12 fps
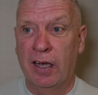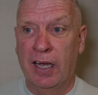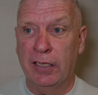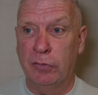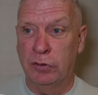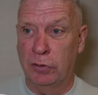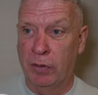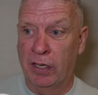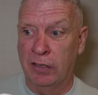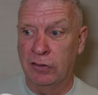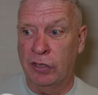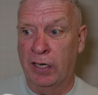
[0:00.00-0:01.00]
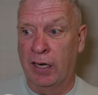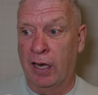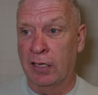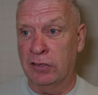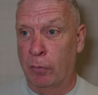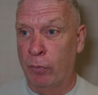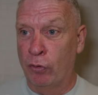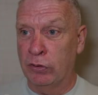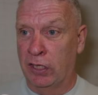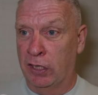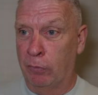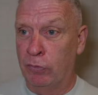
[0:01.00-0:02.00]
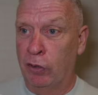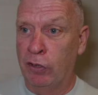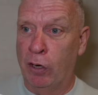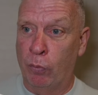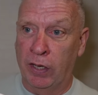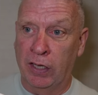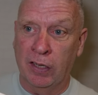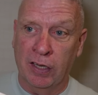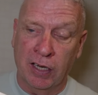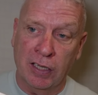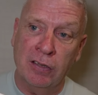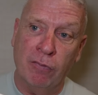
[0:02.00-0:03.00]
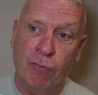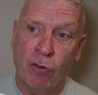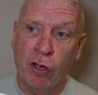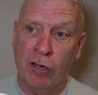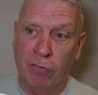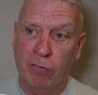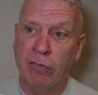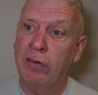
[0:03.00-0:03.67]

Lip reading: Eddie was the man that tried to ask a boxer to come down to a weight that he hadn't fought at